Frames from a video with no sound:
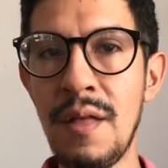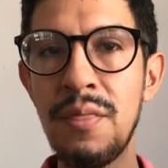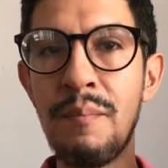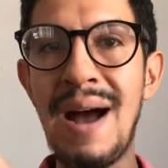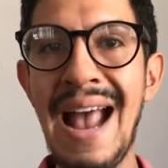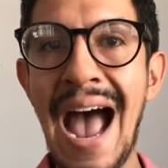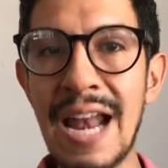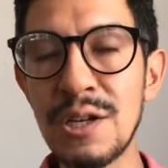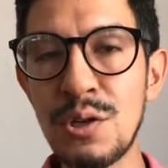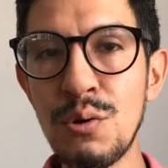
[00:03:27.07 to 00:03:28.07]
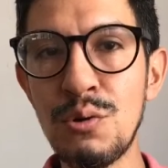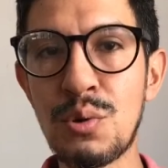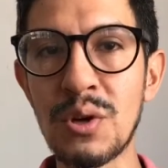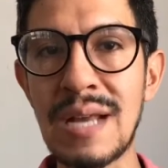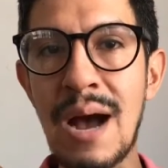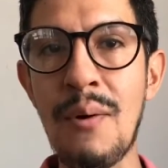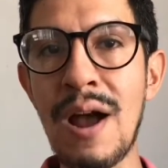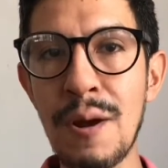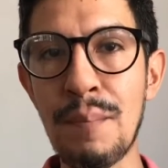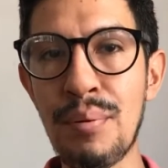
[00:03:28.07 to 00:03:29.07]
my attitude towards how I
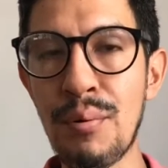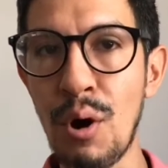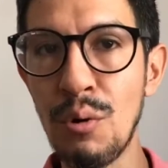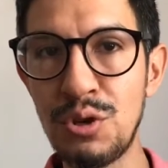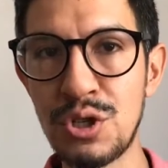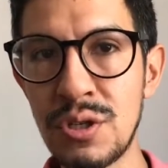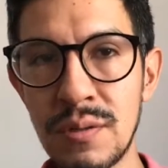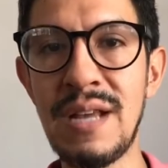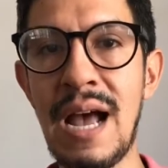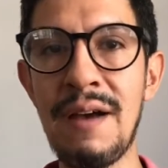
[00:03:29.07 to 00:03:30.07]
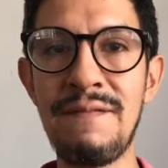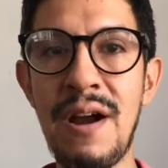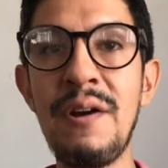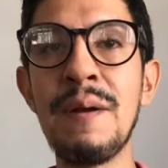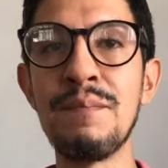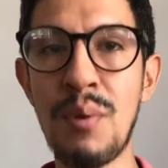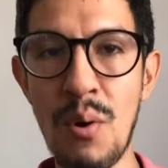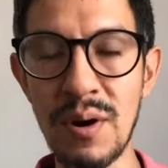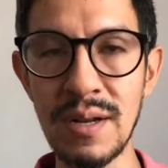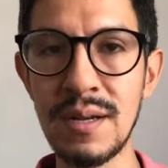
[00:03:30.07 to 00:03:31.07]
approach is very
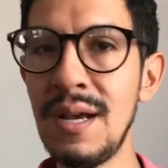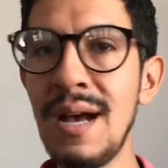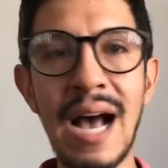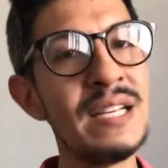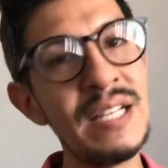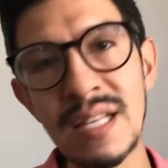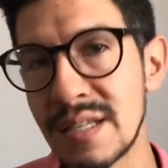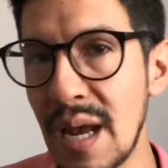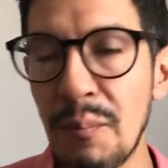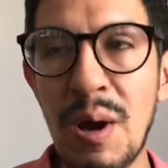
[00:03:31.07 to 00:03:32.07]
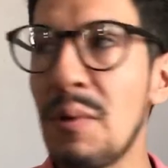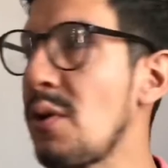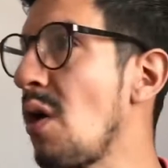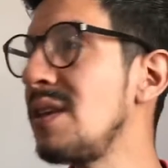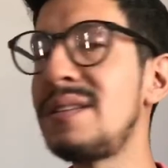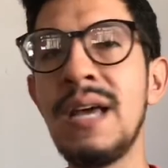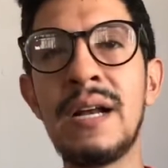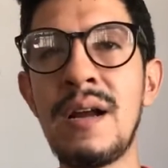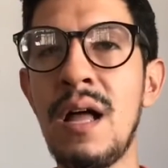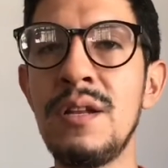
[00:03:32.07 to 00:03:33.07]
important. I see it the same way with all this
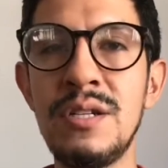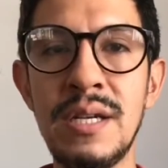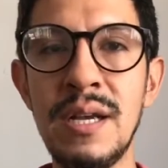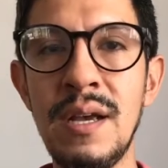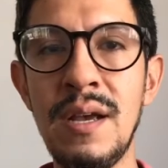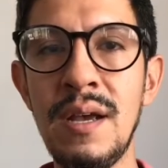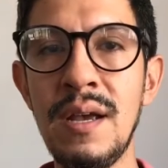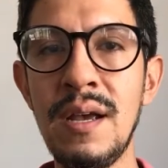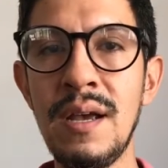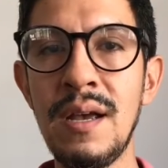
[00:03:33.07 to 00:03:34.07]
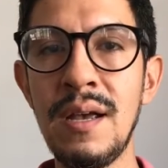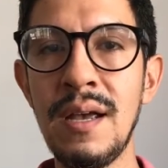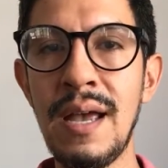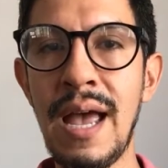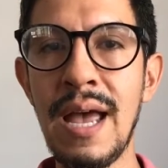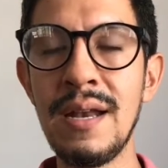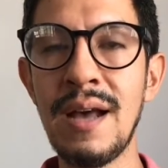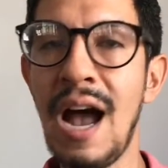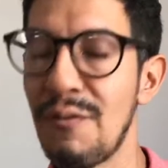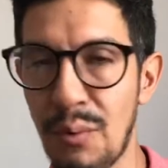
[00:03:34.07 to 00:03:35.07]
technology. And
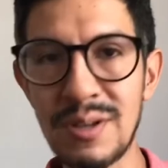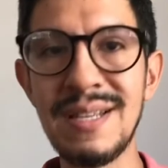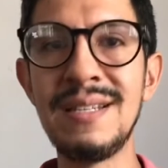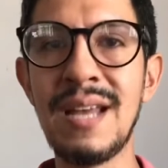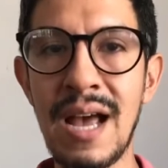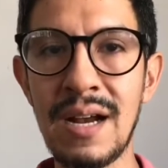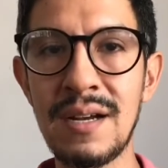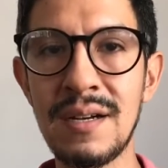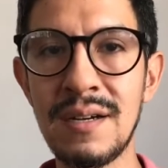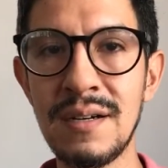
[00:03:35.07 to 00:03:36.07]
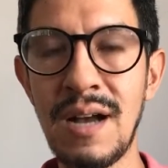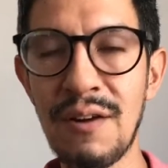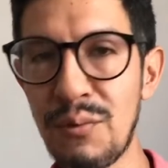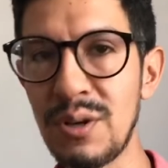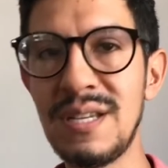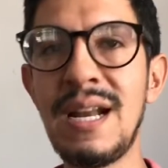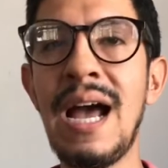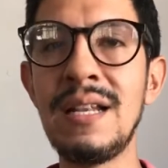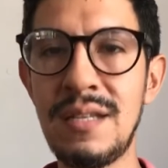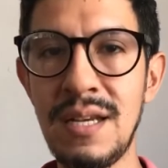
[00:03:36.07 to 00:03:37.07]
I've worked in tech, I've worked in
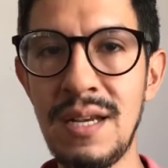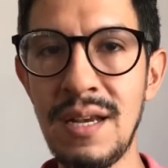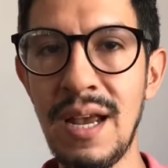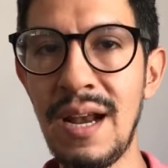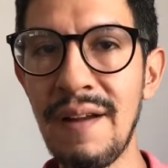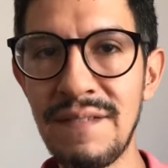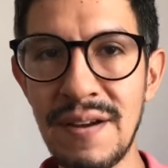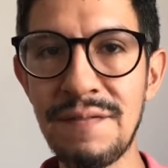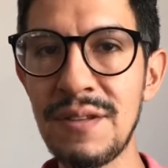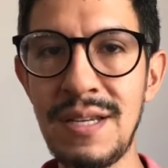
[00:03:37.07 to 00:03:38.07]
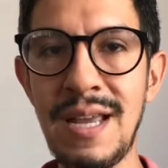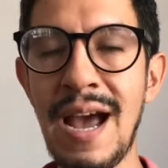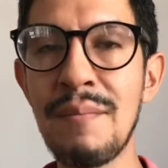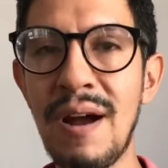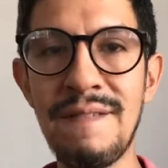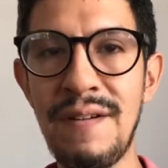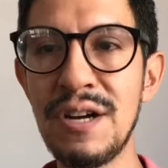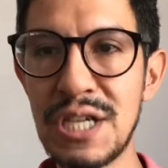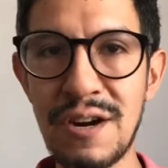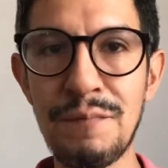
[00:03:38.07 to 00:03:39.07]
IT, and I've definitely had my fair
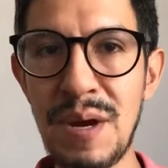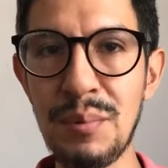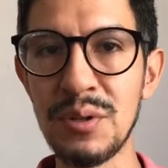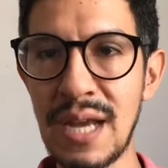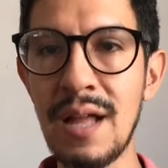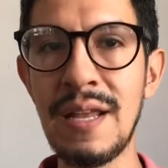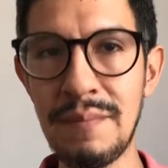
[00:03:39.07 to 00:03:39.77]
share of people telling